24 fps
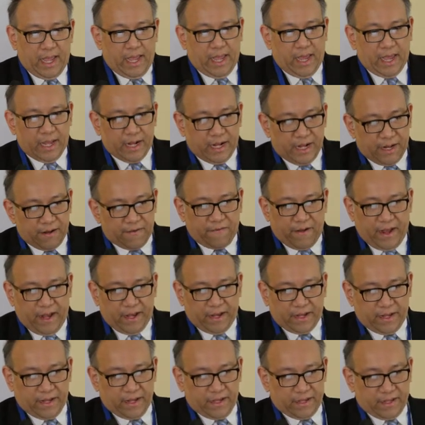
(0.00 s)
And in
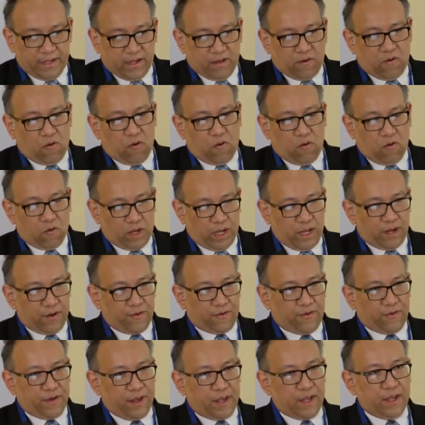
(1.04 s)
fact, the whole
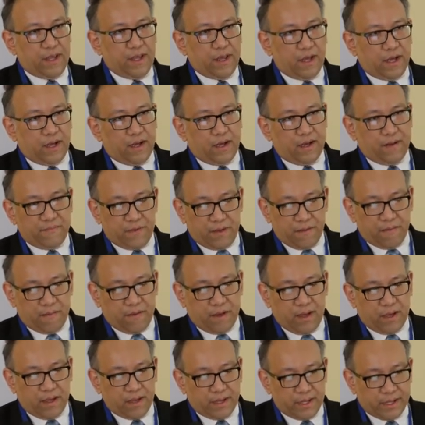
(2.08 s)
country,
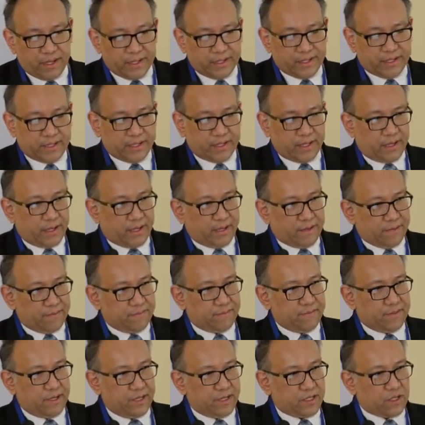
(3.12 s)
Myanmar, is
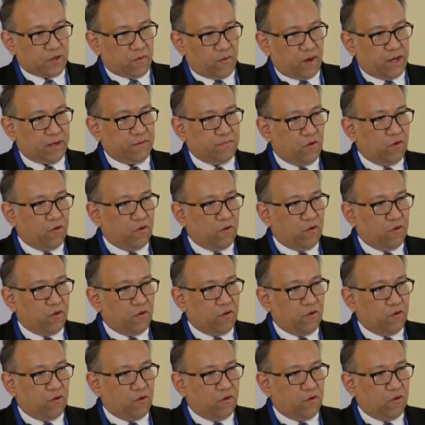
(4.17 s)
quite